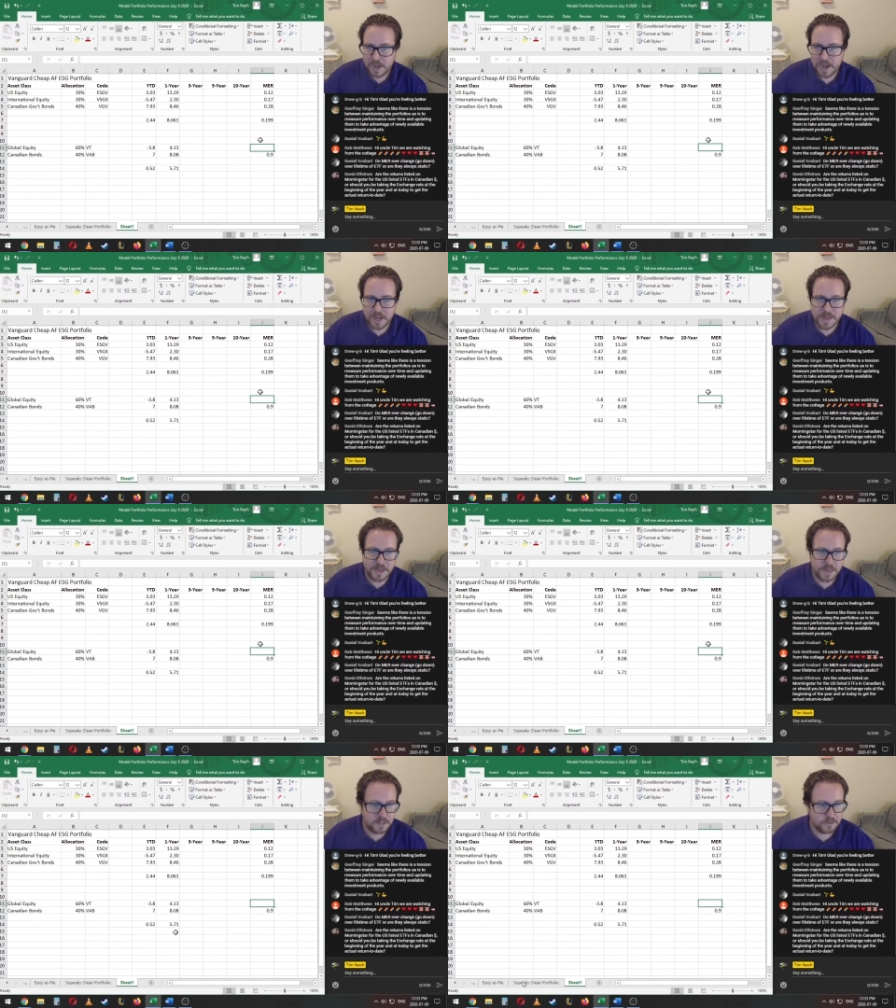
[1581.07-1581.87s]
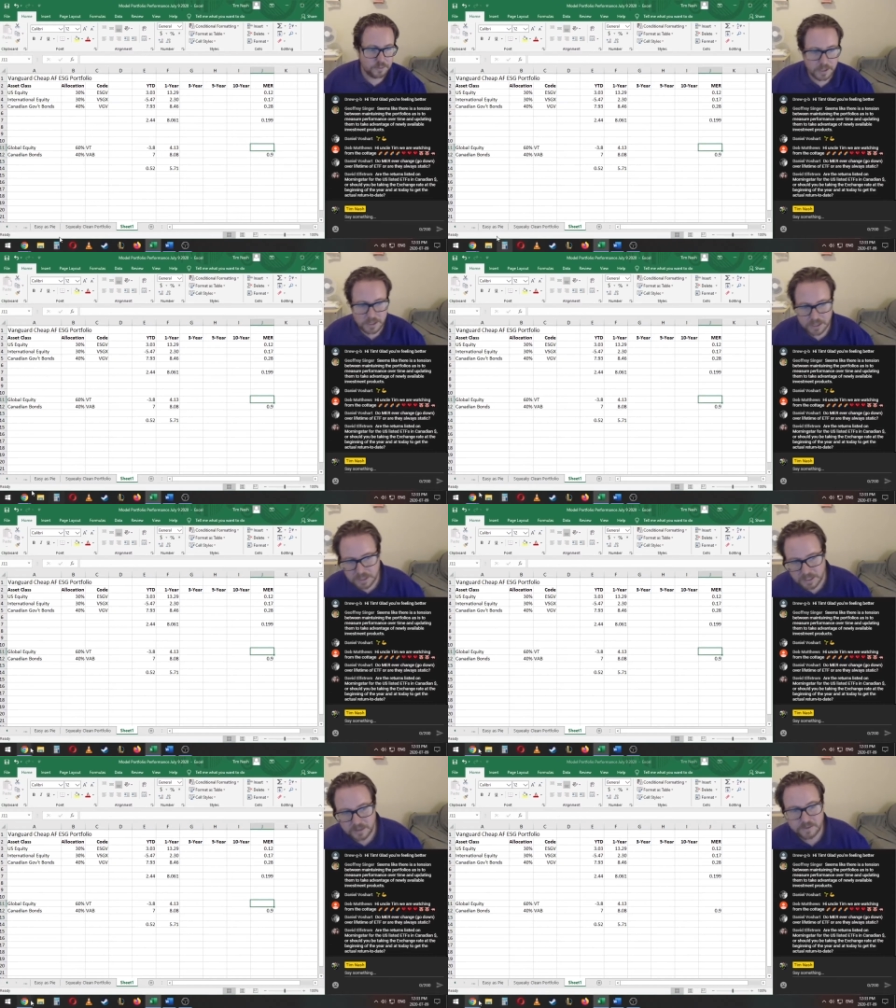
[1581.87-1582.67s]
And then this one
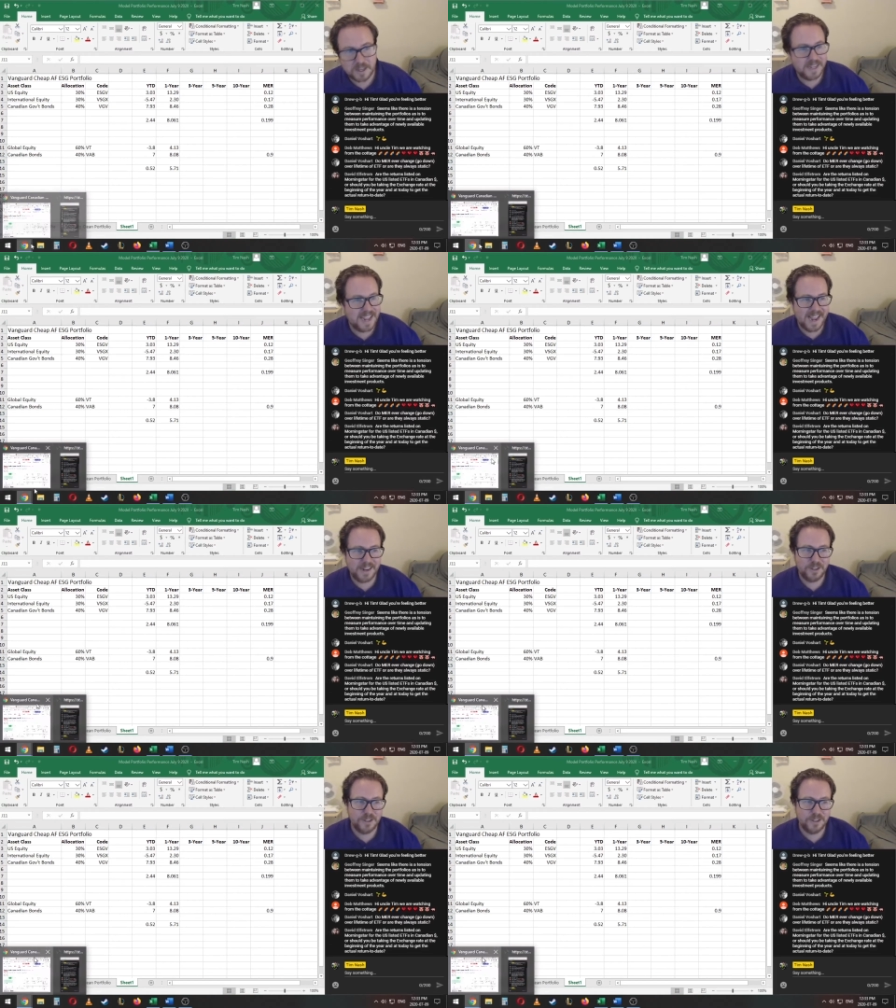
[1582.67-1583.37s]
is, again,